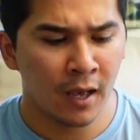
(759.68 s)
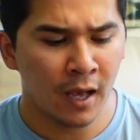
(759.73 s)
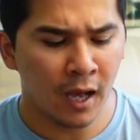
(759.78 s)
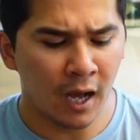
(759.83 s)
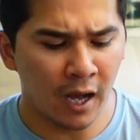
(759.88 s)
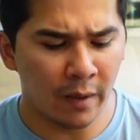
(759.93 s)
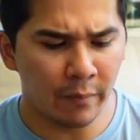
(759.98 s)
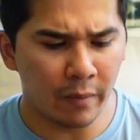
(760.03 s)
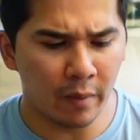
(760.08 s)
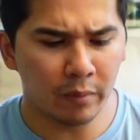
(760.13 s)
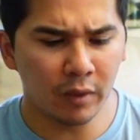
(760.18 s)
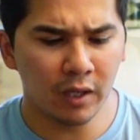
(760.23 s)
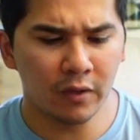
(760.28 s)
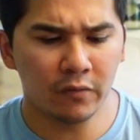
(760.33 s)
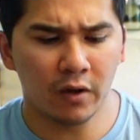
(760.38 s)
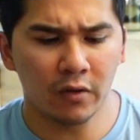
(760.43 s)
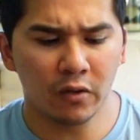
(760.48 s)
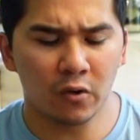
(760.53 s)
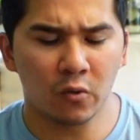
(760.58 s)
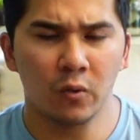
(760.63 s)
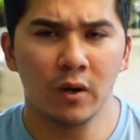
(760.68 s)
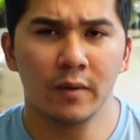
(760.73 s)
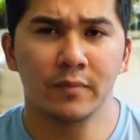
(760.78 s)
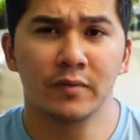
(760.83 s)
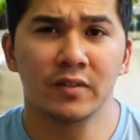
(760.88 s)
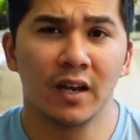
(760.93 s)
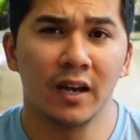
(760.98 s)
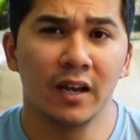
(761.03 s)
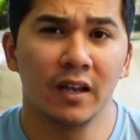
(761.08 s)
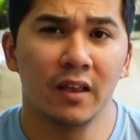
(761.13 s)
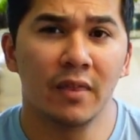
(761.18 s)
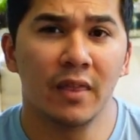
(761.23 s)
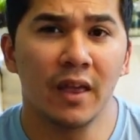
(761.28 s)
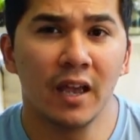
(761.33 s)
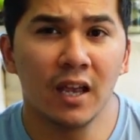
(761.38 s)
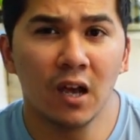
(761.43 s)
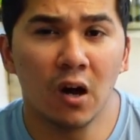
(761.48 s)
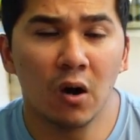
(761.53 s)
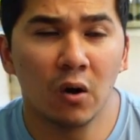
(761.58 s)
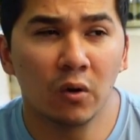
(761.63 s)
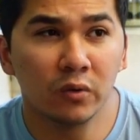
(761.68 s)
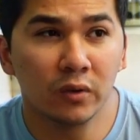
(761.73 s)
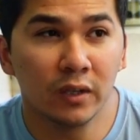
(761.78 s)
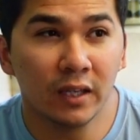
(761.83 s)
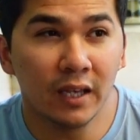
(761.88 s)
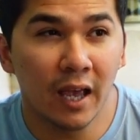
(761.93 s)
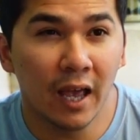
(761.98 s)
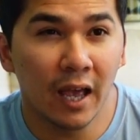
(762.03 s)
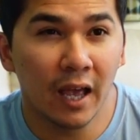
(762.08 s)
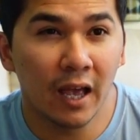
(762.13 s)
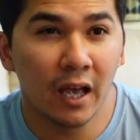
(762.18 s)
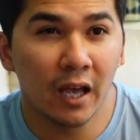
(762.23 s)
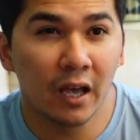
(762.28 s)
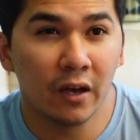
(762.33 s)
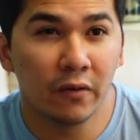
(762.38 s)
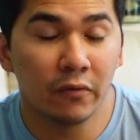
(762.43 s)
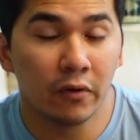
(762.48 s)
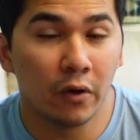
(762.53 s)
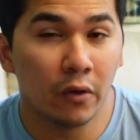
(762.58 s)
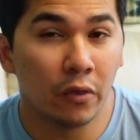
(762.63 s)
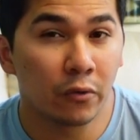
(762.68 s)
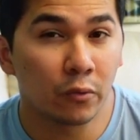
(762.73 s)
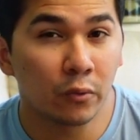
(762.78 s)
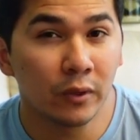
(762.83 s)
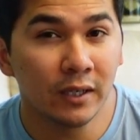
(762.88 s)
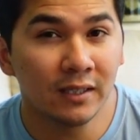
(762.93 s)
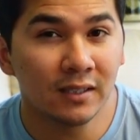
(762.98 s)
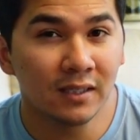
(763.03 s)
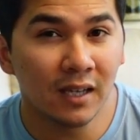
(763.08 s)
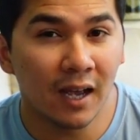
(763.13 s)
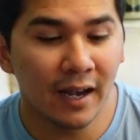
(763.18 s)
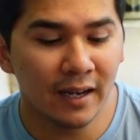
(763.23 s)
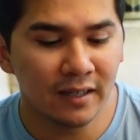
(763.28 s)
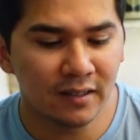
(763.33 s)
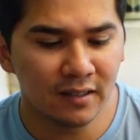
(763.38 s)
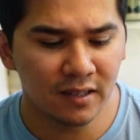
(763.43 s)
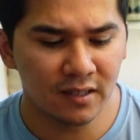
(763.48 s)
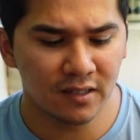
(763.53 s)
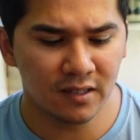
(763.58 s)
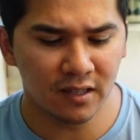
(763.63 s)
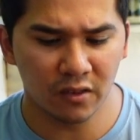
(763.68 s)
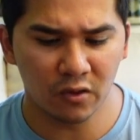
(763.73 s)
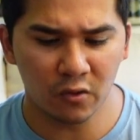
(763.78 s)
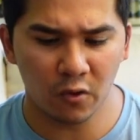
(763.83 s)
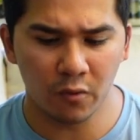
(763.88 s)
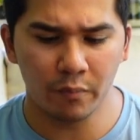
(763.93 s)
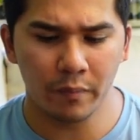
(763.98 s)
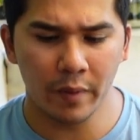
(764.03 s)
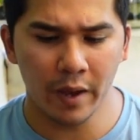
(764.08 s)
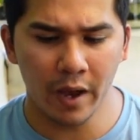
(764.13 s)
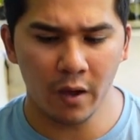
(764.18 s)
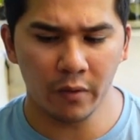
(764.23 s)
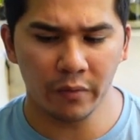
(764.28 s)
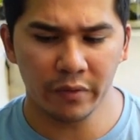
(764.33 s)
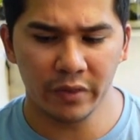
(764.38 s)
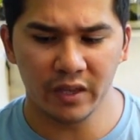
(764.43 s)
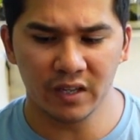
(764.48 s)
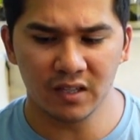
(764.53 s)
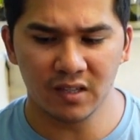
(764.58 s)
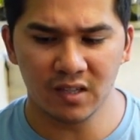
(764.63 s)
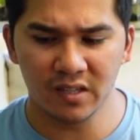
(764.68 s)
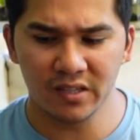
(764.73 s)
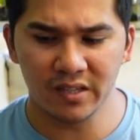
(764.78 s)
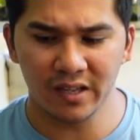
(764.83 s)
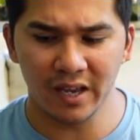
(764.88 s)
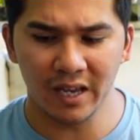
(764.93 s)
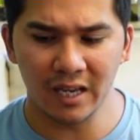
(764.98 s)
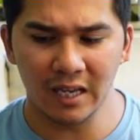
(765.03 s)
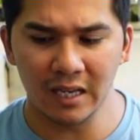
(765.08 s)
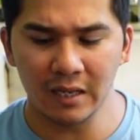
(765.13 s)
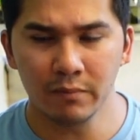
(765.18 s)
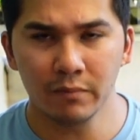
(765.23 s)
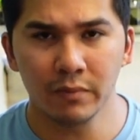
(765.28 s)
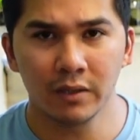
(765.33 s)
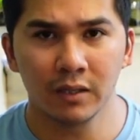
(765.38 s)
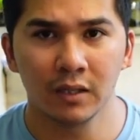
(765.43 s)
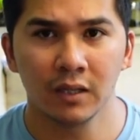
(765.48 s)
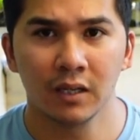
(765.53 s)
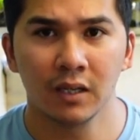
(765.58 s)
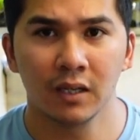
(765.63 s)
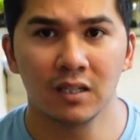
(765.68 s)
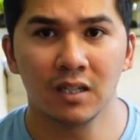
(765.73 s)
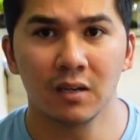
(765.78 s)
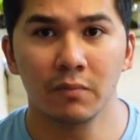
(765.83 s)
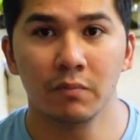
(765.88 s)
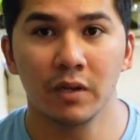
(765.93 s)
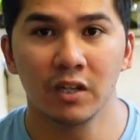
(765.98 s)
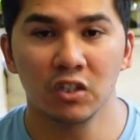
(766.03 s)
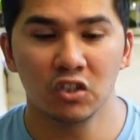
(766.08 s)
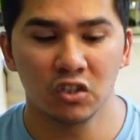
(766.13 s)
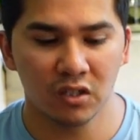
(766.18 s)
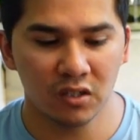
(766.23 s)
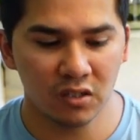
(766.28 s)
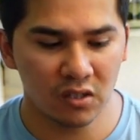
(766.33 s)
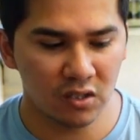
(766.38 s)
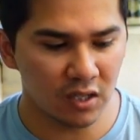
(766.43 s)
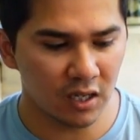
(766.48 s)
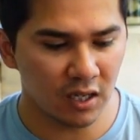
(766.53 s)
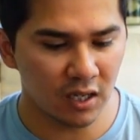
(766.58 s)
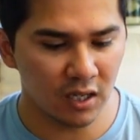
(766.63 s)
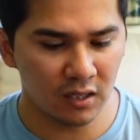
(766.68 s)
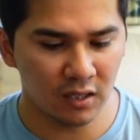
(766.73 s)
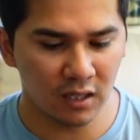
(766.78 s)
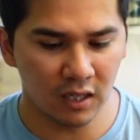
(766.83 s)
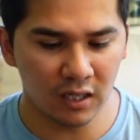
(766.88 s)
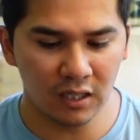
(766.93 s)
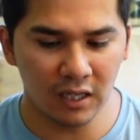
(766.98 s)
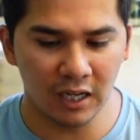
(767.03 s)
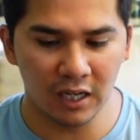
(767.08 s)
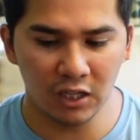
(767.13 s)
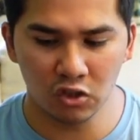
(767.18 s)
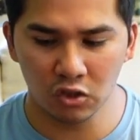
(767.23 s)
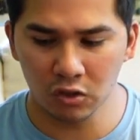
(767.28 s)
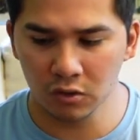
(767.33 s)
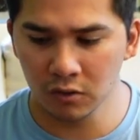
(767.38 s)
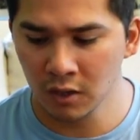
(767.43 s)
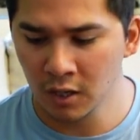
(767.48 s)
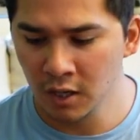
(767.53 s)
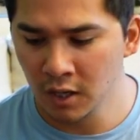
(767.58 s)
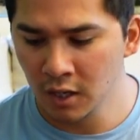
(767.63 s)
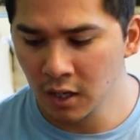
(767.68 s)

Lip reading: I believe on their website they only have 3 sizes and they're about the same dimensions in nature.